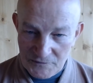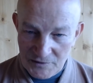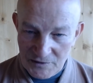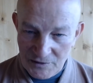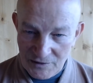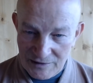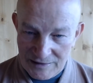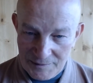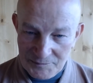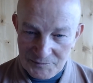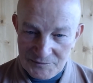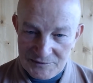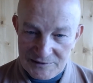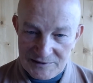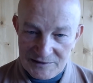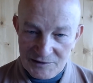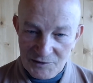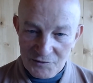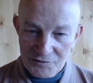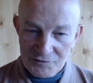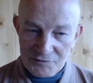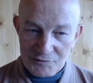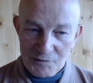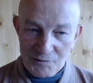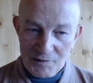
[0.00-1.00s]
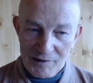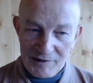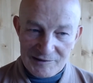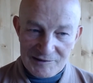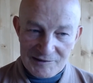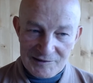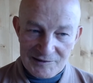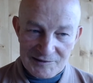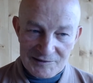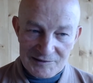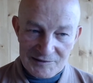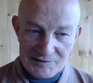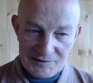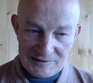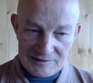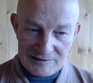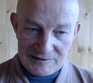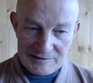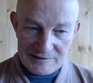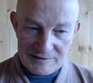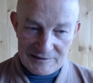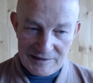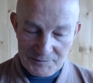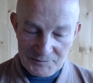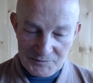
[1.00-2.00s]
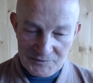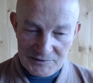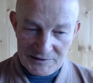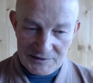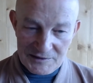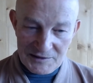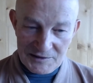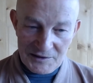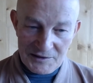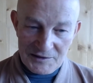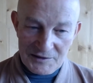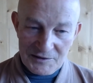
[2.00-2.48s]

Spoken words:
Empty of what? Empty